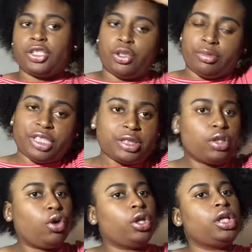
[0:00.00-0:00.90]
So I'm just
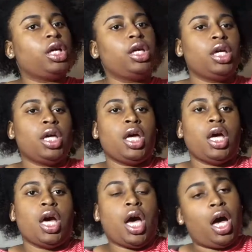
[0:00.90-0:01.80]
going to
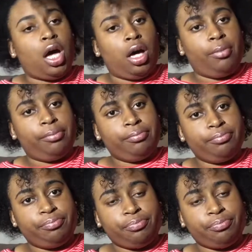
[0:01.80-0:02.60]
um,